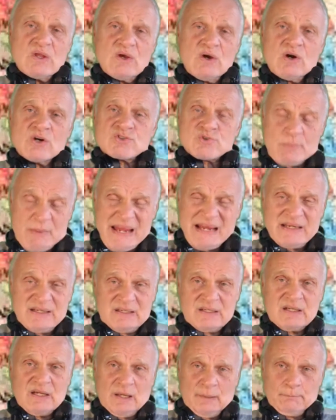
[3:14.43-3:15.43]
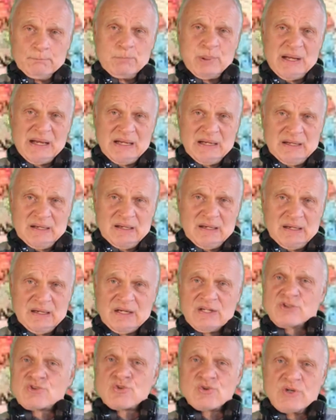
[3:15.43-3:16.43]
Ottoman Empire,
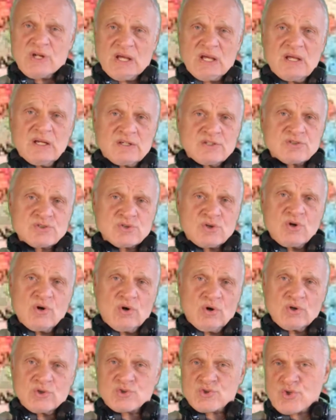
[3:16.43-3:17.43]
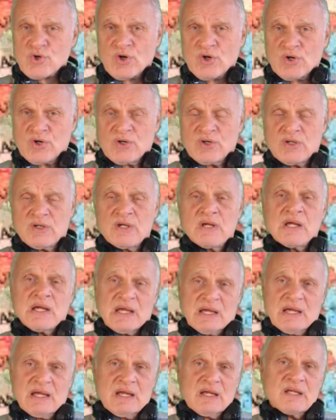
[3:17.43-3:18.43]
and today it is called Turkey
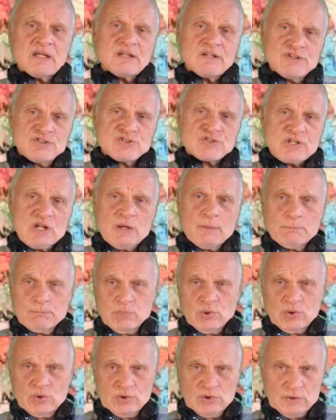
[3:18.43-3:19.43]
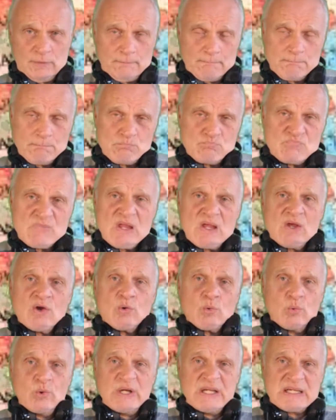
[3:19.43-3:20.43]
and Istanbul.
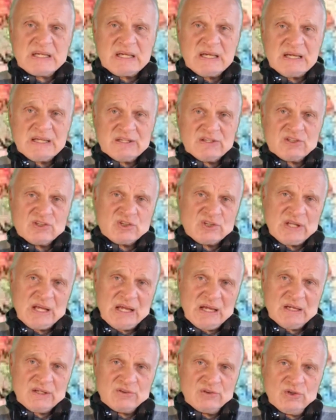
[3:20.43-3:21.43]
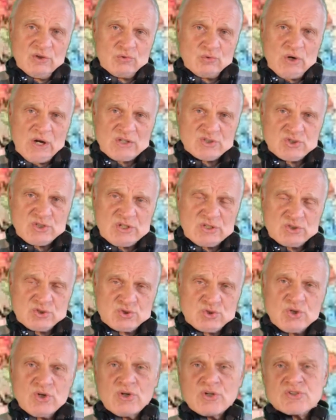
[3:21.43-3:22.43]
We can thank the Russian
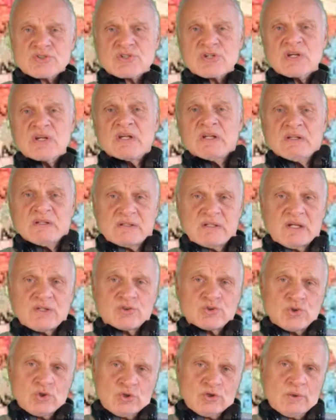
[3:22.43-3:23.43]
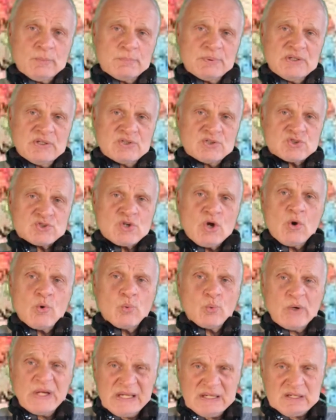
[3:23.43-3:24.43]
Church that Europe is so
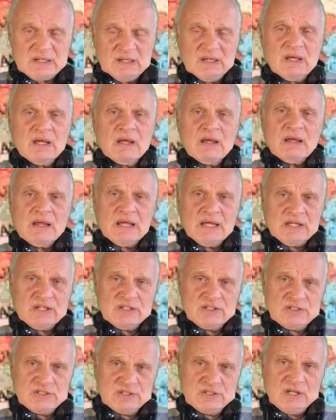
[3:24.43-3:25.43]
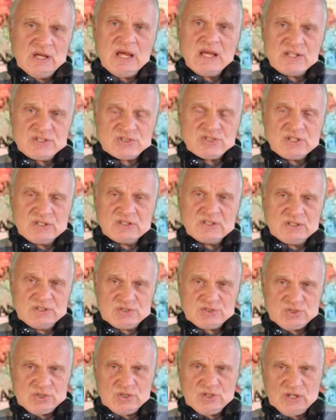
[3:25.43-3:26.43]
weak as it
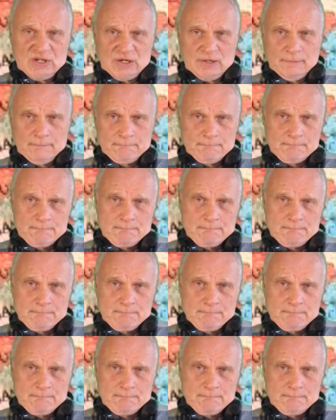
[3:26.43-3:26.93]
is today.